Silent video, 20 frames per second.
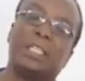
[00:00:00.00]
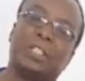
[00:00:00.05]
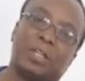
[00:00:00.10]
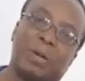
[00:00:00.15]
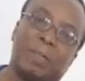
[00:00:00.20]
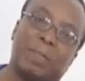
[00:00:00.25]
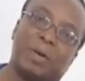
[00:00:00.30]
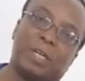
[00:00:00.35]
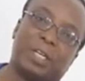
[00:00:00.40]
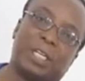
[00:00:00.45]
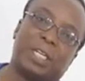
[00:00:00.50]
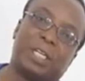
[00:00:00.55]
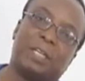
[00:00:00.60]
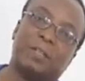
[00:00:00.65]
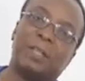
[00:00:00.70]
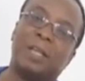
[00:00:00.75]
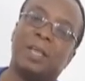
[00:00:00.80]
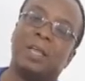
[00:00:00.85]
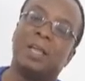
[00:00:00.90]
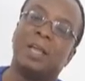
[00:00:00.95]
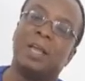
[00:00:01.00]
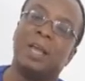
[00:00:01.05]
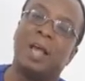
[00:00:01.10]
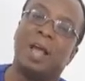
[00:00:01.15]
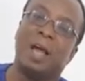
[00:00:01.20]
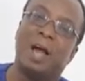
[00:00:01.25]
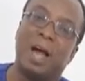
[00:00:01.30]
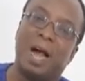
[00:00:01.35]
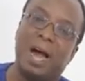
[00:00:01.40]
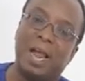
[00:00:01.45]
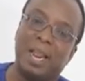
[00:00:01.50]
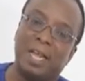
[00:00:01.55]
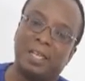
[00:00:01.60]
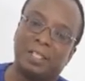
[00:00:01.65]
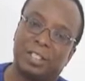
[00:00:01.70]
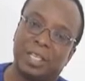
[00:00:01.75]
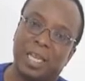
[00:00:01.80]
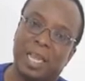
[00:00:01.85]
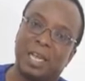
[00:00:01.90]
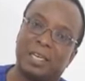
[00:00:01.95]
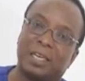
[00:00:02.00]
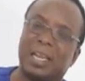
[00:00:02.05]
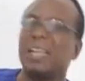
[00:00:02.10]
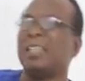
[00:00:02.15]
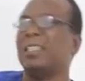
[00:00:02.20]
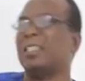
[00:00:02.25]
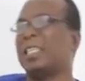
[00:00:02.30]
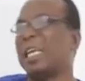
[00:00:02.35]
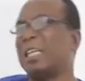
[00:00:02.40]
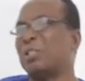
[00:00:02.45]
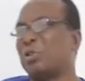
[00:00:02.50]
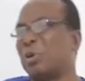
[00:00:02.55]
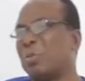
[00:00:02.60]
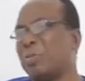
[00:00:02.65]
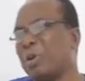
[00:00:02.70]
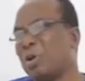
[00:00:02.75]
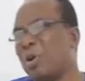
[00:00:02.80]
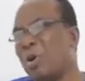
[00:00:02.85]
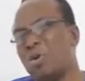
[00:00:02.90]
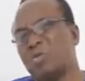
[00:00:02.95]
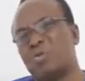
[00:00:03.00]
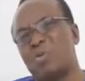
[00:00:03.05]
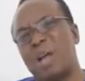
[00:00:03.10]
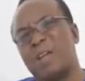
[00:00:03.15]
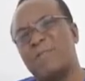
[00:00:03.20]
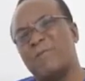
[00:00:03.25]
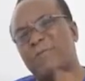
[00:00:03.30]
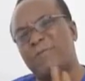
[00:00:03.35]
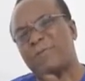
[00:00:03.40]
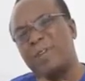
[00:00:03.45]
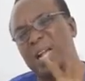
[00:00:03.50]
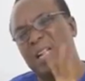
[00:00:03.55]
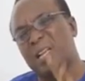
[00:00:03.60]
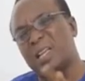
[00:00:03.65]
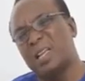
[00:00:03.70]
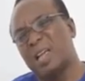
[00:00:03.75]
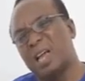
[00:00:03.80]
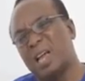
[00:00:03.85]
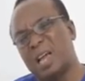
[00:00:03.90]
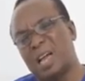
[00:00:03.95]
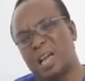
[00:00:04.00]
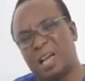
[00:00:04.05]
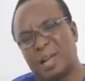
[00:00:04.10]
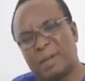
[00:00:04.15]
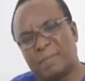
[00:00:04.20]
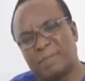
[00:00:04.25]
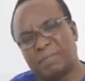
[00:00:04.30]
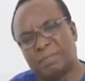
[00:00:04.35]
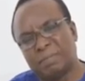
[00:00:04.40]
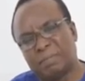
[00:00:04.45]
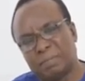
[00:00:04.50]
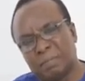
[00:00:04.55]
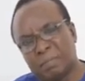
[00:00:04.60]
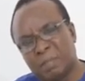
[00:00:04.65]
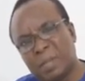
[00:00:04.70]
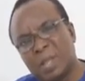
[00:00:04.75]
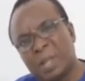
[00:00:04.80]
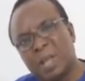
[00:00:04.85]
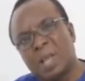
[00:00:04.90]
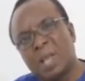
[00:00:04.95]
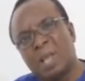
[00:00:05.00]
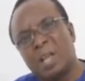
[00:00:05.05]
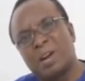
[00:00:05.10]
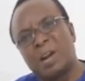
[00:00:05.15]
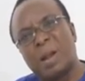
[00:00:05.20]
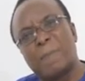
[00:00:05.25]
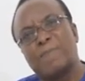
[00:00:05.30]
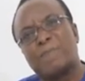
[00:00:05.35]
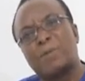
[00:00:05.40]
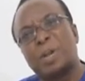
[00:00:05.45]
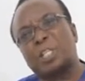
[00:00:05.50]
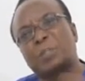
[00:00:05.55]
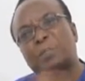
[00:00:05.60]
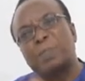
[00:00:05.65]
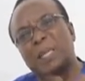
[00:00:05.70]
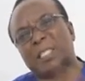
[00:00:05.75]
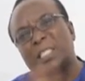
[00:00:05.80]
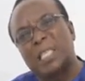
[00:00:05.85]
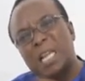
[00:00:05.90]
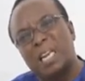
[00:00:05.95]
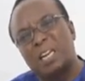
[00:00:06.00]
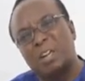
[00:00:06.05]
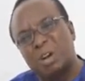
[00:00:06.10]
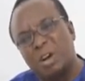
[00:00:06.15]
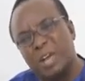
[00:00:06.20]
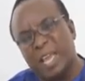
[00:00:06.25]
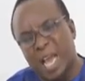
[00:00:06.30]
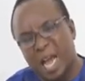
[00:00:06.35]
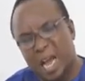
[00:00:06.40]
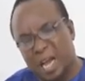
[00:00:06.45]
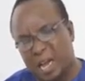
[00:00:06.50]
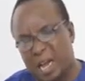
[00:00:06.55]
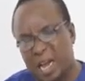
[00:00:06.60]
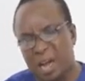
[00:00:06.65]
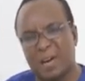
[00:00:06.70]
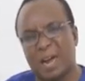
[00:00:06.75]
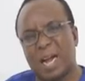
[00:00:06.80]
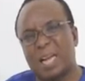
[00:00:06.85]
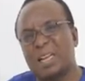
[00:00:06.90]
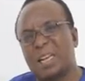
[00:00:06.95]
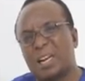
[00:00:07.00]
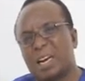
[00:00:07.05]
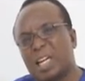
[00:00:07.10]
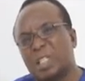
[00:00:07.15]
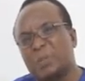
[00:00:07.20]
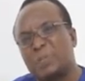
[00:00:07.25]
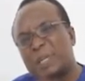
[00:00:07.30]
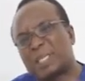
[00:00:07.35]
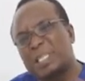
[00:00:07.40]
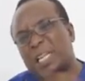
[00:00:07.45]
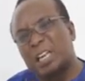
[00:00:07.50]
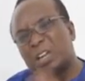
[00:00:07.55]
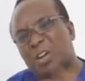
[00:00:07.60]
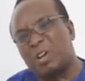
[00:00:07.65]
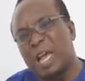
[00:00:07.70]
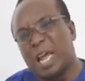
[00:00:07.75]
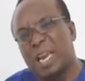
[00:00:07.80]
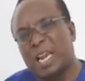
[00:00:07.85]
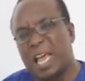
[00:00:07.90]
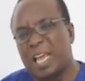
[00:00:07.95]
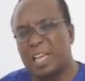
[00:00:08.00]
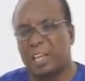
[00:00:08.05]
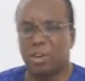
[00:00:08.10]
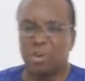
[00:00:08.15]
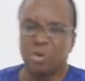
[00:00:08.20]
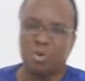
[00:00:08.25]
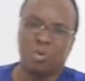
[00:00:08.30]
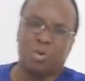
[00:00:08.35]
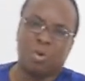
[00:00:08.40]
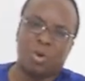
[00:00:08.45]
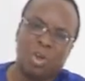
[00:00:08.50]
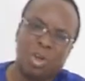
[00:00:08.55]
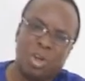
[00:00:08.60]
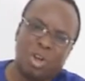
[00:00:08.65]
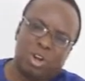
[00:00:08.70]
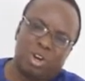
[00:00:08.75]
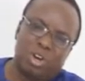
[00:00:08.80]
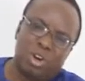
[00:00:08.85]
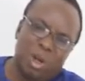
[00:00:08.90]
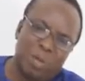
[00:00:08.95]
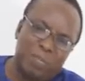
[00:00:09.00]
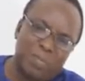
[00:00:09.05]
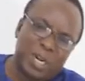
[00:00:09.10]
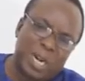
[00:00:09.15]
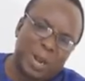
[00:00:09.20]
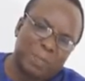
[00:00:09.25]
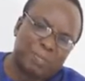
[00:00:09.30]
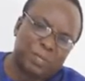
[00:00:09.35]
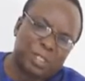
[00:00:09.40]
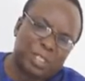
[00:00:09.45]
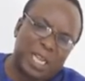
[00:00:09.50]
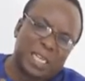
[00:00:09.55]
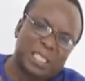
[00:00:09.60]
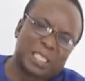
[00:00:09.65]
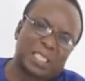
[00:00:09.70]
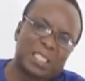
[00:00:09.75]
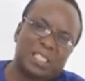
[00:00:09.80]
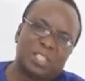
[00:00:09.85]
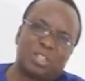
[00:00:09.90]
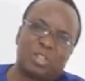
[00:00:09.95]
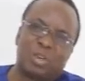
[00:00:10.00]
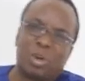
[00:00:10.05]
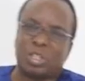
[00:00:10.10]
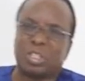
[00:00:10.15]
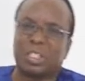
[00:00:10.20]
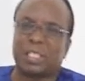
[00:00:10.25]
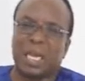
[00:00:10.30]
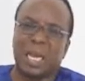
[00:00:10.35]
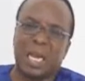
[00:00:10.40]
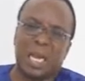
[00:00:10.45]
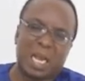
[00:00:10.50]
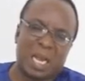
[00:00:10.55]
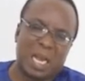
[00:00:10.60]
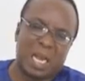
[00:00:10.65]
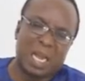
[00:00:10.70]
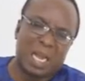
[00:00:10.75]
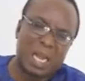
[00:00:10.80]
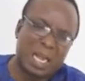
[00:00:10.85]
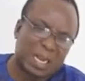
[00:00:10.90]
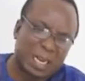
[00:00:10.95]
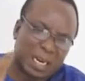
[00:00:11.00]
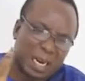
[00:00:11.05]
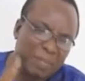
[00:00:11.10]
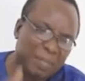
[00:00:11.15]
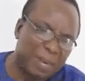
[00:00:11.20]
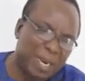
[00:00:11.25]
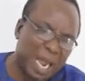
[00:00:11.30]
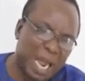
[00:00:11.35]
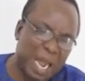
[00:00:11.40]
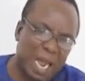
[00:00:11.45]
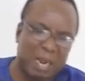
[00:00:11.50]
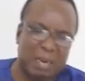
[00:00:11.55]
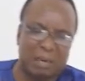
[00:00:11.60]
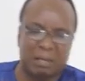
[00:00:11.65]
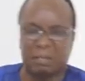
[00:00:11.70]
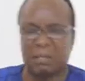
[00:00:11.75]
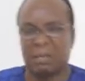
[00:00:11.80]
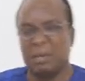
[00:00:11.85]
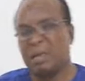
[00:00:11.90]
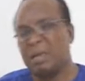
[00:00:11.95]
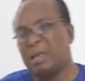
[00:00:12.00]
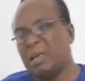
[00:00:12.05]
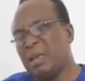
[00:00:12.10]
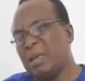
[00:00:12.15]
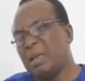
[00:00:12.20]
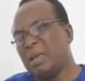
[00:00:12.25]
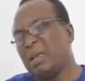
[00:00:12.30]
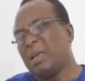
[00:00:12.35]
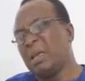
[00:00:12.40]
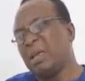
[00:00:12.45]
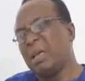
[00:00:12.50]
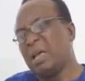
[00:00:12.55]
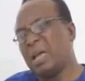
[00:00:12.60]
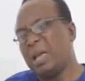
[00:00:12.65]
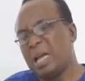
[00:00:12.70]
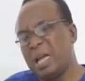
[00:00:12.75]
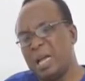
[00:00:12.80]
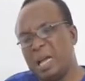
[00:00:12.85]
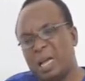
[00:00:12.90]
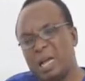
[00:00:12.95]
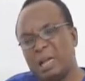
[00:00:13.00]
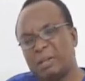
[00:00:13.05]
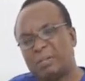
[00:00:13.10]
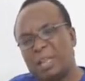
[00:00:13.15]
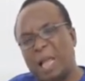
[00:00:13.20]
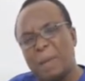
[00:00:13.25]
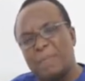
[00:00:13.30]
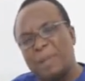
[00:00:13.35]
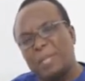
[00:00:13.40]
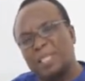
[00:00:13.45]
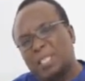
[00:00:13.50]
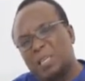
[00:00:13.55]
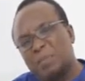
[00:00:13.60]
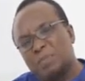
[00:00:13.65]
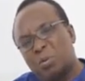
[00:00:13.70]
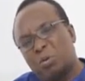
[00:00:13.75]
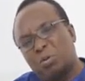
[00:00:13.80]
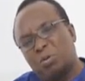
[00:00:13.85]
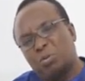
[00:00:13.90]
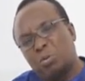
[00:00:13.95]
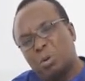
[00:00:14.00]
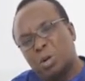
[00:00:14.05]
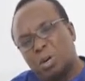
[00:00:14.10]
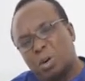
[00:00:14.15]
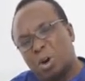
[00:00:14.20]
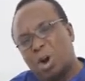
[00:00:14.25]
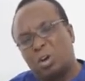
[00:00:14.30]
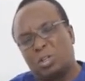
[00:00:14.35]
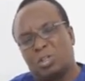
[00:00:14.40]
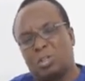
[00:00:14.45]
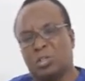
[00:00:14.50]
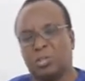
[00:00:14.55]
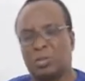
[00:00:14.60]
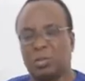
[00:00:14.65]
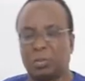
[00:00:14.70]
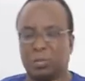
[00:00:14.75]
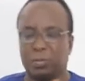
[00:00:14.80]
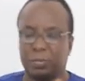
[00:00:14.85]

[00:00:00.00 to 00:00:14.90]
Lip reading: somebody. And he said to me, oh, you are a very respected lawyer. How can a respected lawyer like you don't be representing such a criminal? That person will rot.